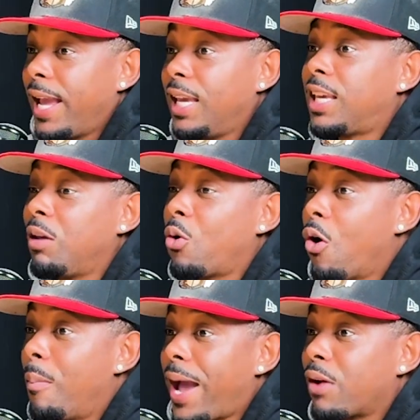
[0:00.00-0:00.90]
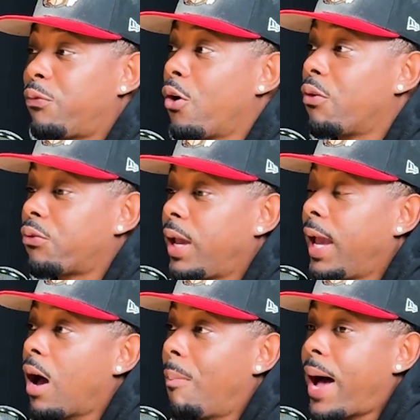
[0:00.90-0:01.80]
he keep going back and forth
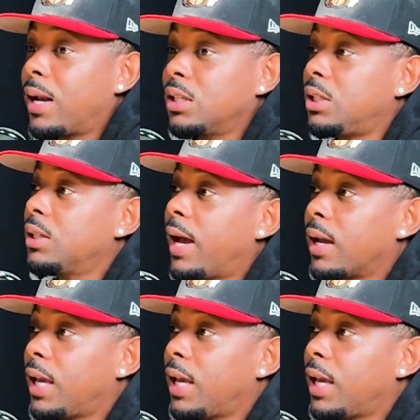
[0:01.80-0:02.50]
about it. He's like,